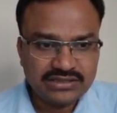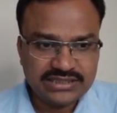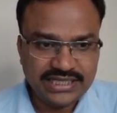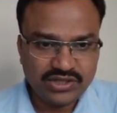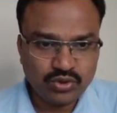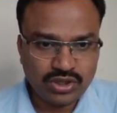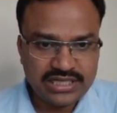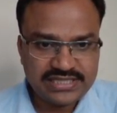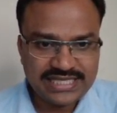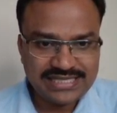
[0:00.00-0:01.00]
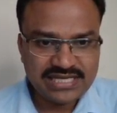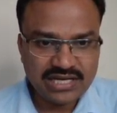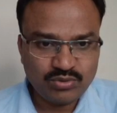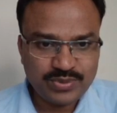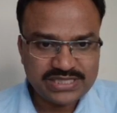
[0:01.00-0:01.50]
See, total sales
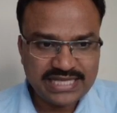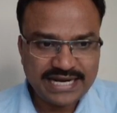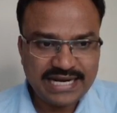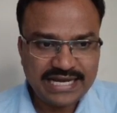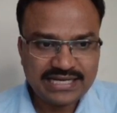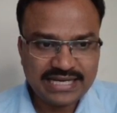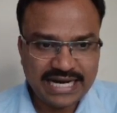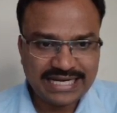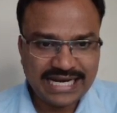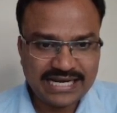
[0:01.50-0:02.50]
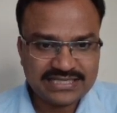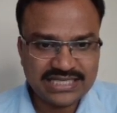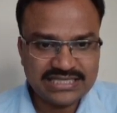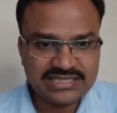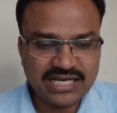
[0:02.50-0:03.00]
are rupees 9 lakh and cash
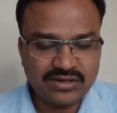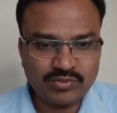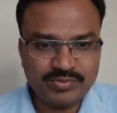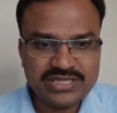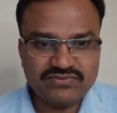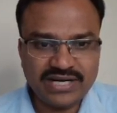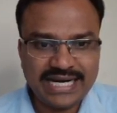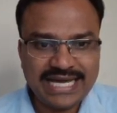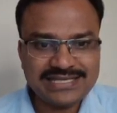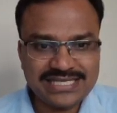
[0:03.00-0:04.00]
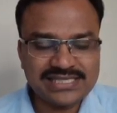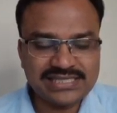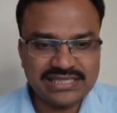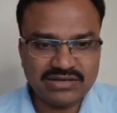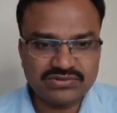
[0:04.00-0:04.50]
sales are rupees 1 lakh
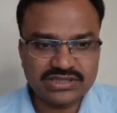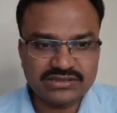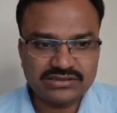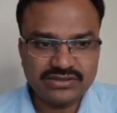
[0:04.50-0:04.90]
60,000.